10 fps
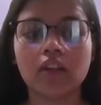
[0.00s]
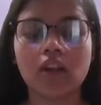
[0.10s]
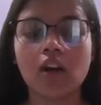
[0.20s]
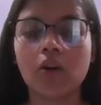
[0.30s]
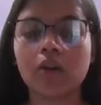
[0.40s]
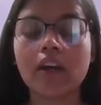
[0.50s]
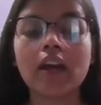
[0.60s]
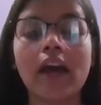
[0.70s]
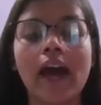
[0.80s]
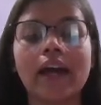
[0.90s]
Okay,
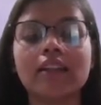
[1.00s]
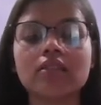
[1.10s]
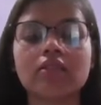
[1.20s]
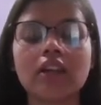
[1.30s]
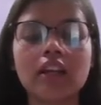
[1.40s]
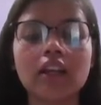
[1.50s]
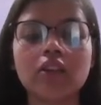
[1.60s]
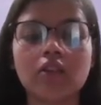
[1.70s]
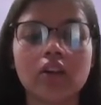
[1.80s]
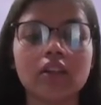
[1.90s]
and this relay
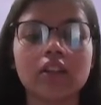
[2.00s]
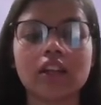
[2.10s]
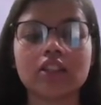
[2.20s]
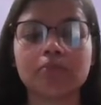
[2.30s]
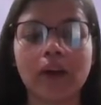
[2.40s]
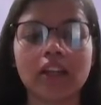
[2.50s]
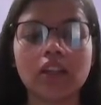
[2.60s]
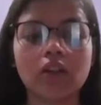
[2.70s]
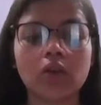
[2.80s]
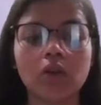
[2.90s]
neuron in our
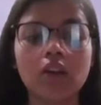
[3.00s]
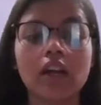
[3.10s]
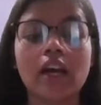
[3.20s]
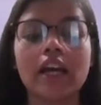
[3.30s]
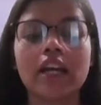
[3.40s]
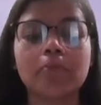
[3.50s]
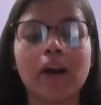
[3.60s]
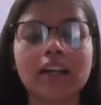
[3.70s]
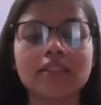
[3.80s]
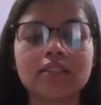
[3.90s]
spinal cord, it
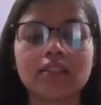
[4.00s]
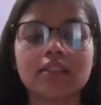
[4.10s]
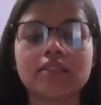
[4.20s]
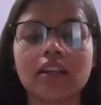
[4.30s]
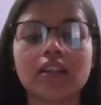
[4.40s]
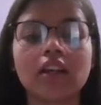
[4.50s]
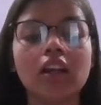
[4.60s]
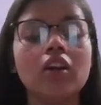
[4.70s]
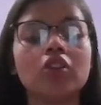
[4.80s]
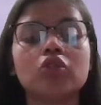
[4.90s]
passes the
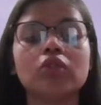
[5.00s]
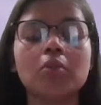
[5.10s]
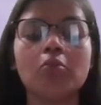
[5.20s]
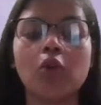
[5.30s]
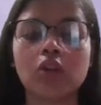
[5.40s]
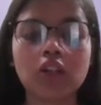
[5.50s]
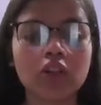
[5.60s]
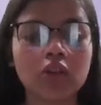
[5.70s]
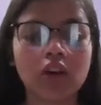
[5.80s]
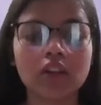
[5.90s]
signal to the motor
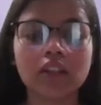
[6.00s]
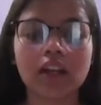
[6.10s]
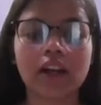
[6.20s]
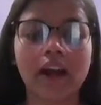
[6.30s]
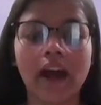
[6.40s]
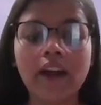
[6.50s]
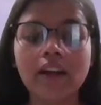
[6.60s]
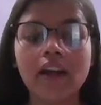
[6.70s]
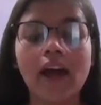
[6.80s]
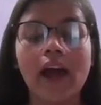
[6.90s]
neuron in our hand,
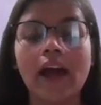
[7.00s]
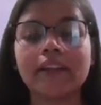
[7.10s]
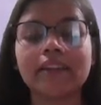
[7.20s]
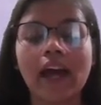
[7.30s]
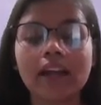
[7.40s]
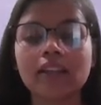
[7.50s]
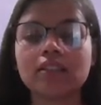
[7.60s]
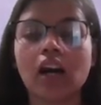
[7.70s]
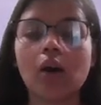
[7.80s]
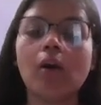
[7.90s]
and that is
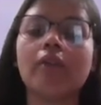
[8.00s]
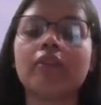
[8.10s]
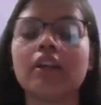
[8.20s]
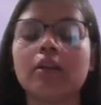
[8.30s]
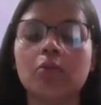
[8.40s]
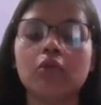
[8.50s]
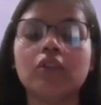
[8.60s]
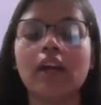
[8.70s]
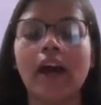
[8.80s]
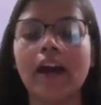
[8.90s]
how we remove
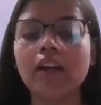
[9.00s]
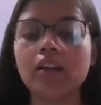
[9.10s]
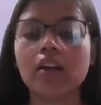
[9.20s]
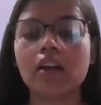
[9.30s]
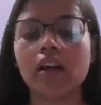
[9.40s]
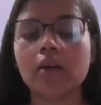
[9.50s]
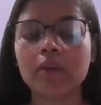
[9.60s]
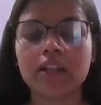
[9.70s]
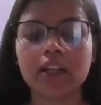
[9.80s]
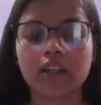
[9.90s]
the hand
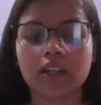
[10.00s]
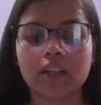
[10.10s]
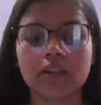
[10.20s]
immediately.